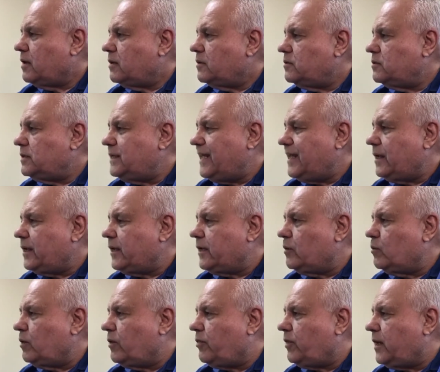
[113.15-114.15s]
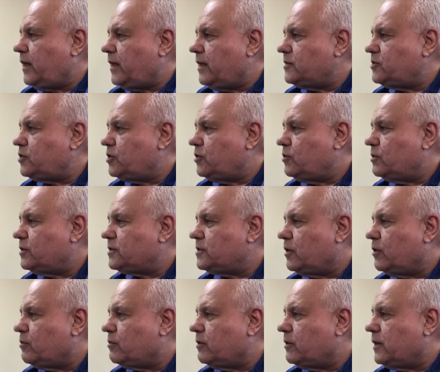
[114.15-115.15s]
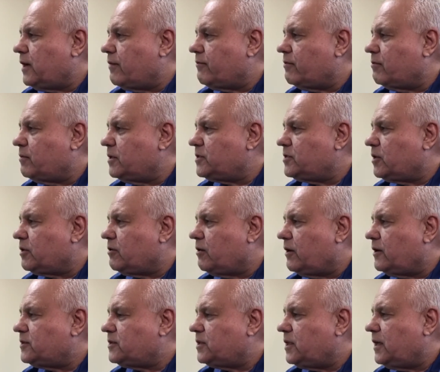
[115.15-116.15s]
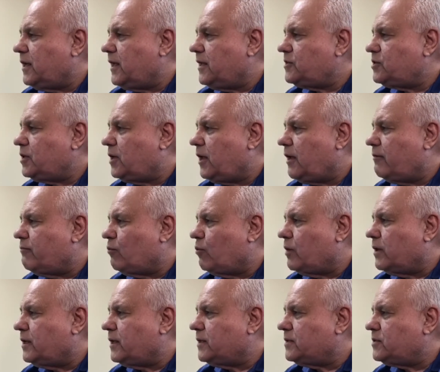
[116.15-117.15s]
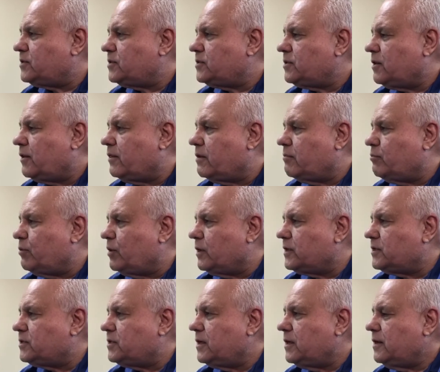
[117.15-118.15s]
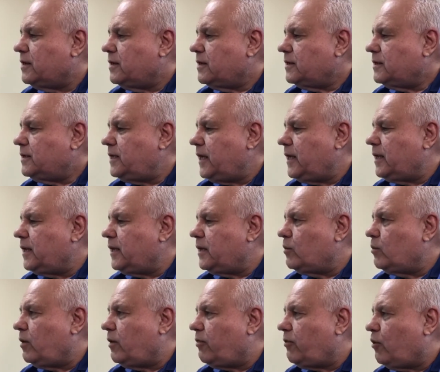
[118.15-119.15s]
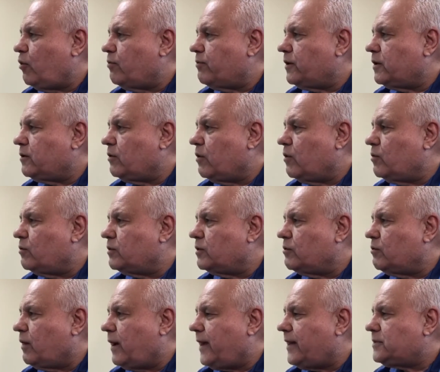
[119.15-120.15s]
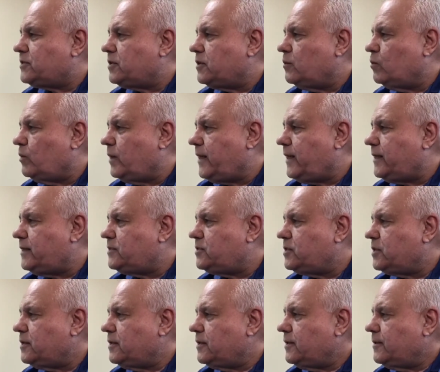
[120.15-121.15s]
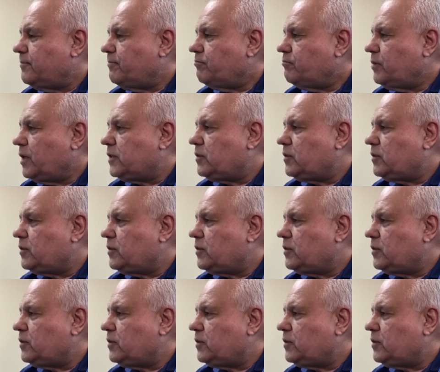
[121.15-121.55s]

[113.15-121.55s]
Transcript: dealing with the issue, as local governments across the nation have ordinances on the books dealing with overgrown grass and weeds, but the